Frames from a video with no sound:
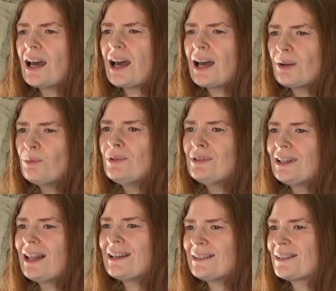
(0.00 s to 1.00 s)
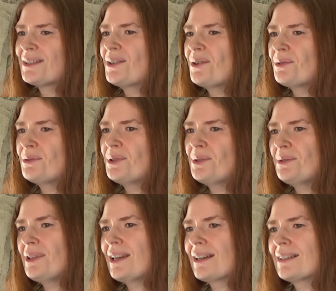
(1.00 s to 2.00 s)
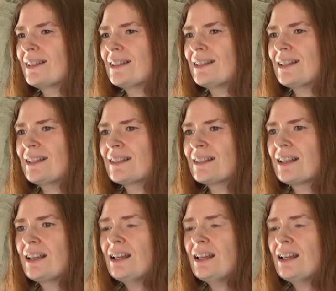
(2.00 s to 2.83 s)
I would like to know who the artist is.